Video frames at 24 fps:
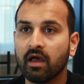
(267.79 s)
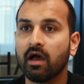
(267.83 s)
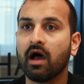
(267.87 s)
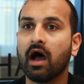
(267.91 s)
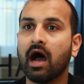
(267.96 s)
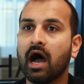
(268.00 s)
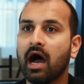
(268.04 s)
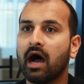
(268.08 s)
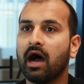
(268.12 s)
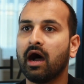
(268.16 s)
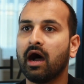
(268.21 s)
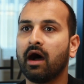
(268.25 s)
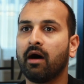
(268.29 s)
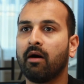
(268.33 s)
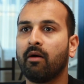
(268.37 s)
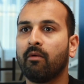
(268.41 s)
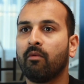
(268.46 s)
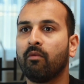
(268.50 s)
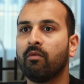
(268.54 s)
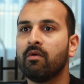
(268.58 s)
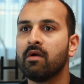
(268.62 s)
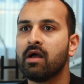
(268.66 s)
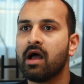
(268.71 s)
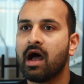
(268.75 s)

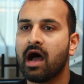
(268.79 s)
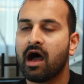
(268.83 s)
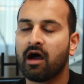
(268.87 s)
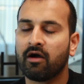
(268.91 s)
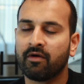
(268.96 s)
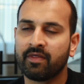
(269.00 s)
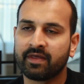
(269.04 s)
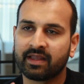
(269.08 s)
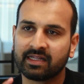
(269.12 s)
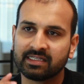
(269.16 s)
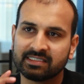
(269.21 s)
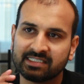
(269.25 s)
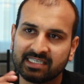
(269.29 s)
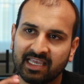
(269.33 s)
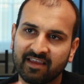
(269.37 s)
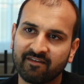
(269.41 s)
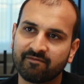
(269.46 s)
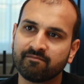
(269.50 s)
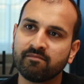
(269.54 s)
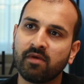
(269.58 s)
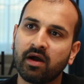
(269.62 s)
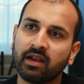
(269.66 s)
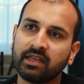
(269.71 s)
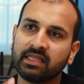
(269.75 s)
how they can save
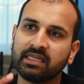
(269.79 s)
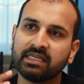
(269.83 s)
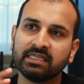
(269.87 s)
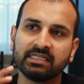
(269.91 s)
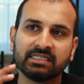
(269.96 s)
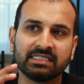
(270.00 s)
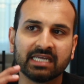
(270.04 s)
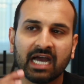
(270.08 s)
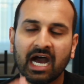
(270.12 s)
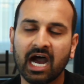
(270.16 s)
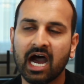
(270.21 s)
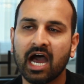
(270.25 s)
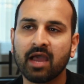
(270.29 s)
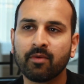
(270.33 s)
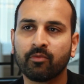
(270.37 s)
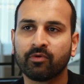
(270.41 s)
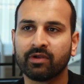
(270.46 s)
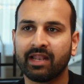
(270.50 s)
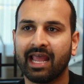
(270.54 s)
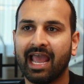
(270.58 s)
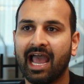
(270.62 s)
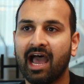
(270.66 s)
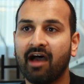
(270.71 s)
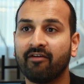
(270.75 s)
money, time, what
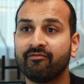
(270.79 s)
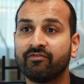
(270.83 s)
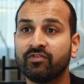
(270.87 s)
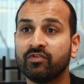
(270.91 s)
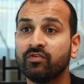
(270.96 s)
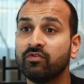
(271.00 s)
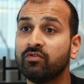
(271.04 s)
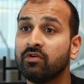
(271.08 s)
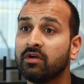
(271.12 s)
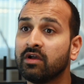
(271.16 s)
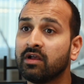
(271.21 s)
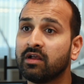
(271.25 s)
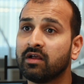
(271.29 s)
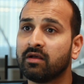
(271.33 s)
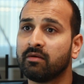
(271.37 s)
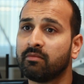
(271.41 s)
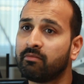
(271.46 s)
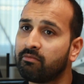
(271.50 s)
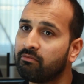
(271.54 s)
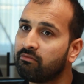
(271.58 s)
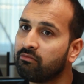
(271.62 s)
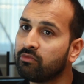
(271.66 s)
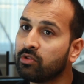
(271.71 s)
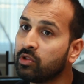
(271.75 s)
have you,
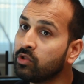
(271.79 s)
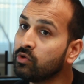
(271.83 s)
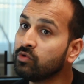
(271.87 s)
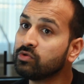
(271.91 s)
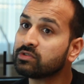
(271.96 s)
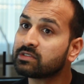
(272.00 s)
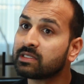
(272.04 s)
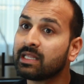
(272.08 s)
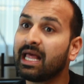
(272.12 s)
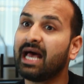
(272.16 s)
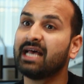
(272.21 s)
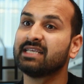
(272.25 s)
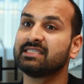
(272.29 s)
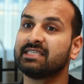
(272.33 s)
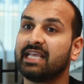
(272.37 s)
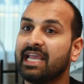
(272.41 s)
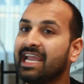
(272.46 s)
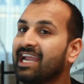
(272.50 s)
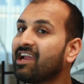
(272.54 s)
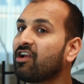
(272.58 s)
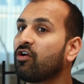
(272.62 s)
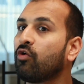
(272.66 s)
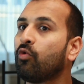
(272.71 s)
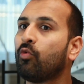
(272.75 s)
lose less
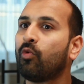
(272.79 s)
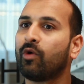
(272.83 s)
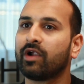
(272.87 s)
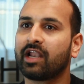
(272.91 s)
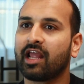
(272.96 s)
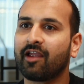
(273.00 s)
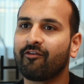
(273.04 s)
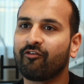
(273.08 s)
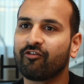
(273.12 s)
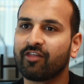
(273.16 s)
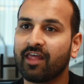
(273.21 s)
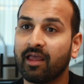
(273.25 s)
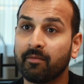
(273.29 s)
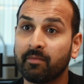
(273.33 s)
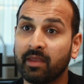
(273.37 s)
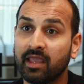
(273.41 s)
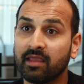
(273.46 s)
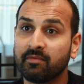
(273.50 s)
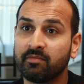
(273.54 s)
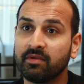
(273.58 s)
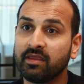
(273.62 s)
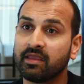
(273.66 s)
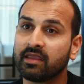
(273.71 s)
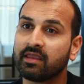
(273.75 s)
hair, whatever that may
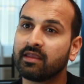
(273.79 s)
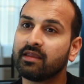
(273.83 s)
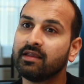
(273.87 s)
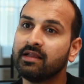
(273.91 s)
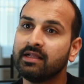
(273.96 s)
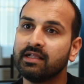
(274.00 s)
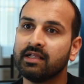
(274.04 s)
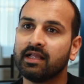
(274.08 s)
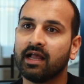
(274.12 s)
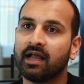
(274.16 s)
be.